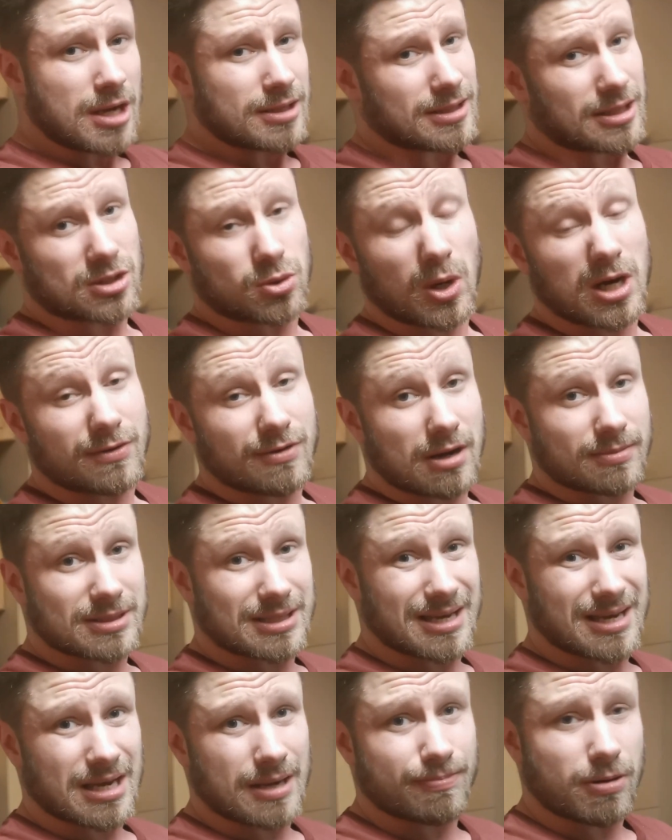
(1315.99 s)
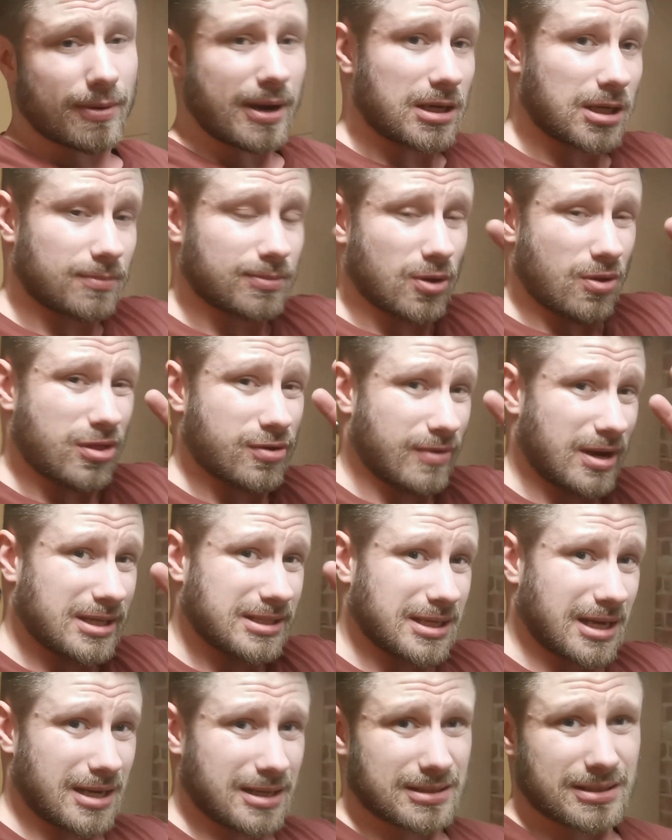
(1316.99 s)
Did 20 reps there, probably end up doing 3
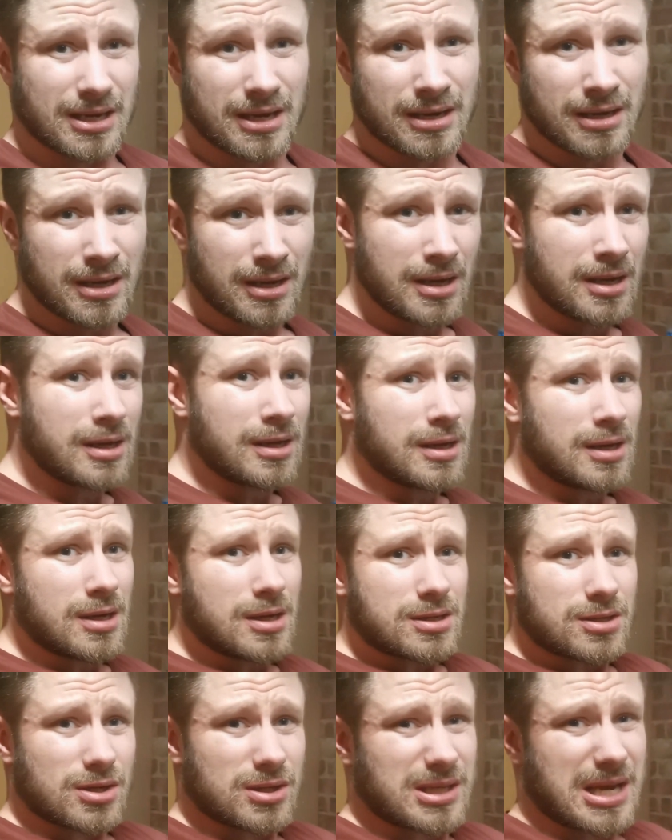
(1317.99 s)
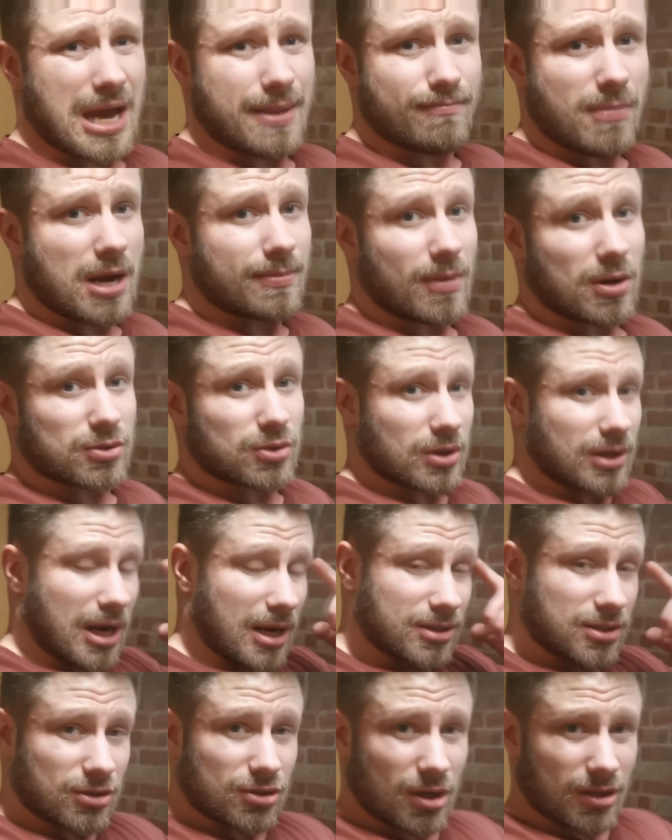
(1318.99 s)
sets, just getting my muscle
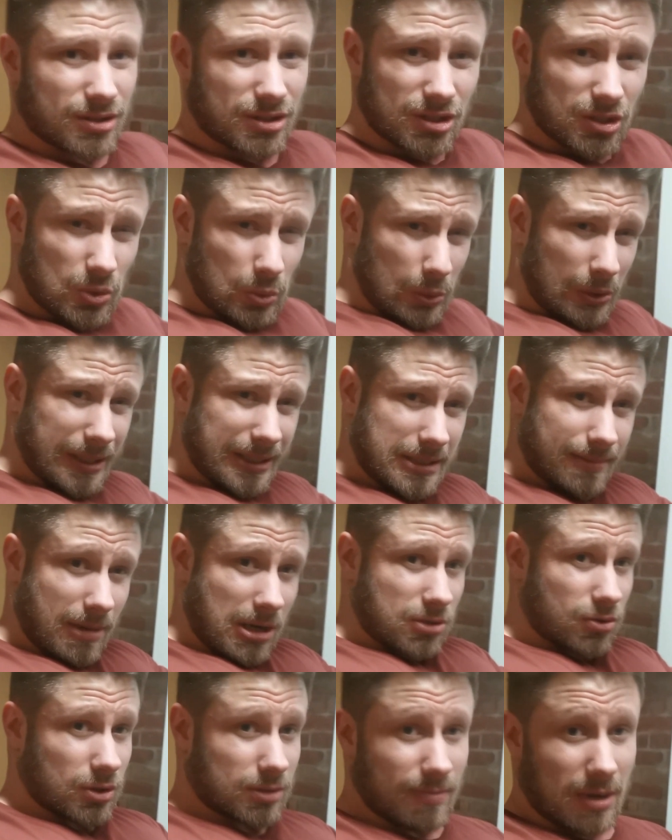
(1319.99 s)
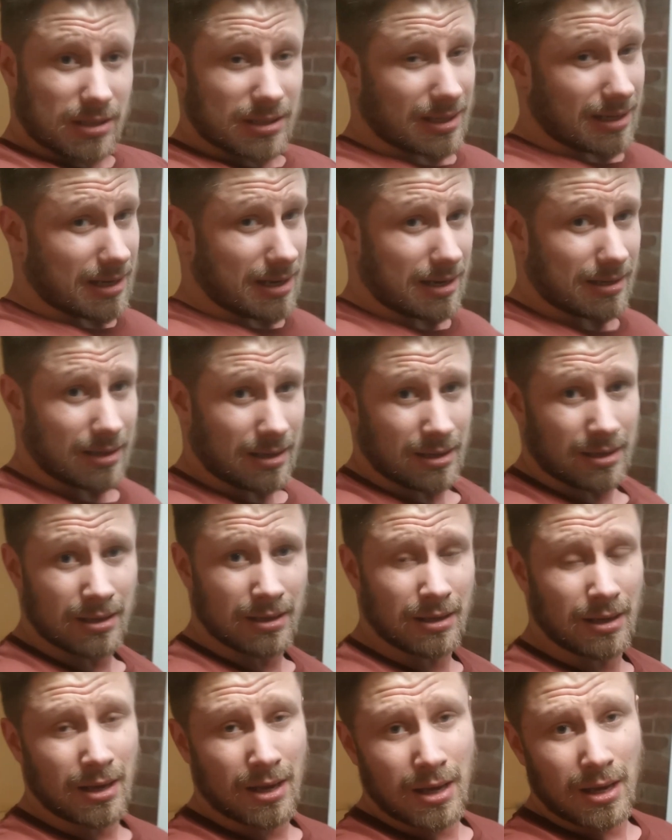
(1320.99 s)
connection, trying to squeeze the muscle as much as I can,
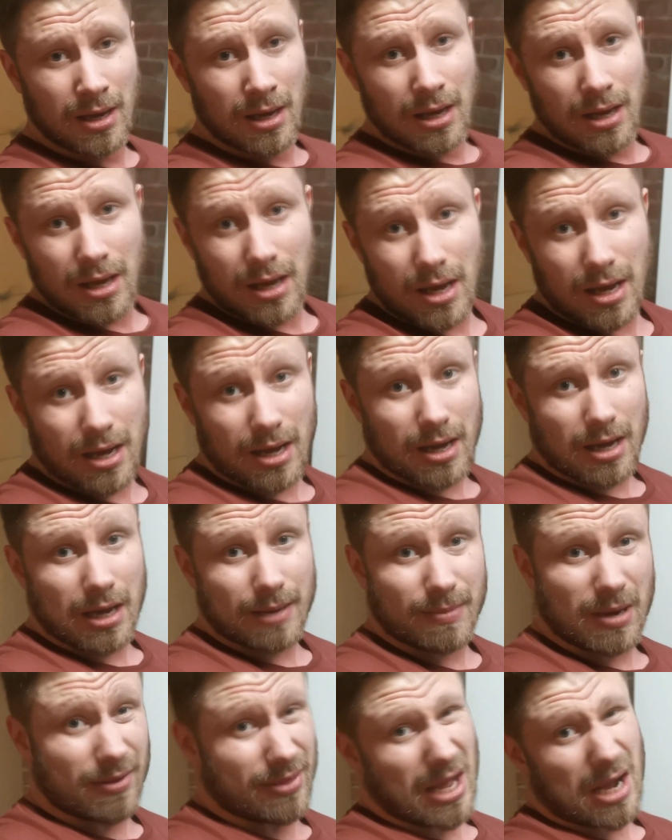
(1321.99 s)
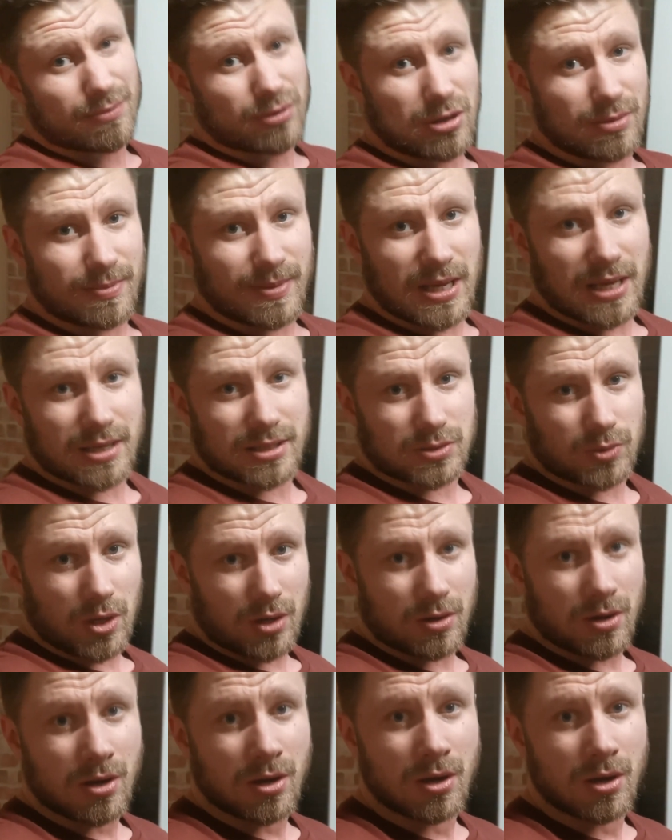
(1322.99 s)
and that'll probably be it as well.